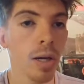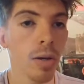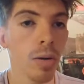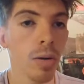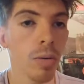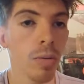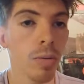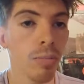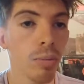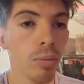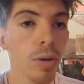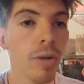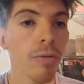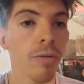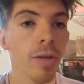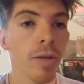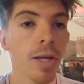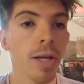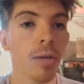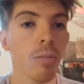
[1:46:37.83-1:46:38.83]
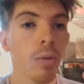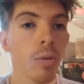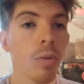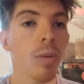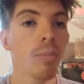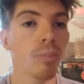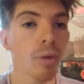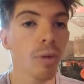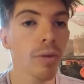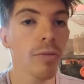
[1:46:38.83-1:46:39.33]
we briefly we went
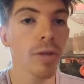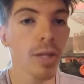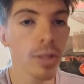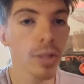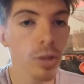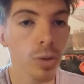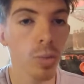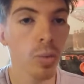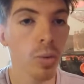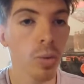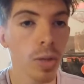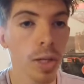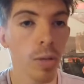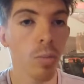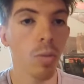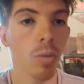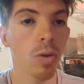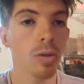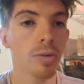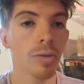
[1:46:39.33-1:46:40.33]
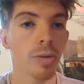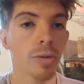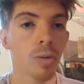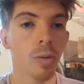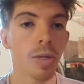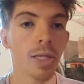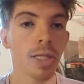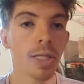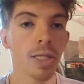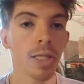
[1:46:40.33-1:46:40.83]
briefly in school in wars of the
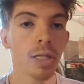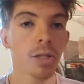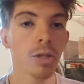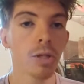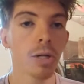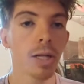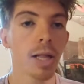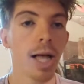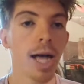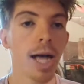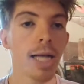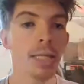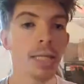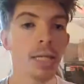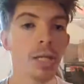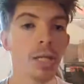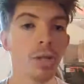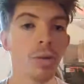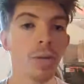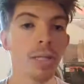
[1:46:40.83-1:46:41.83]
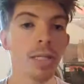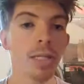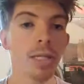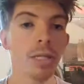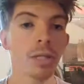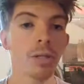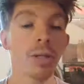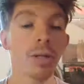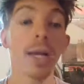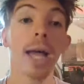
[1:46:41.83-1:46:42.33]
20th century class and U.S.
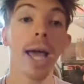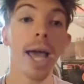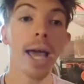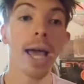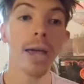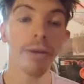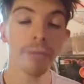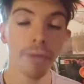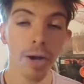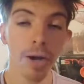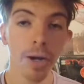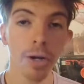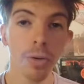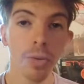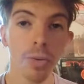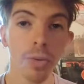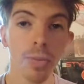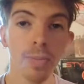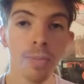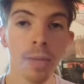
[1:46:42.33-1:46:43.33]
history. Hey, very cool.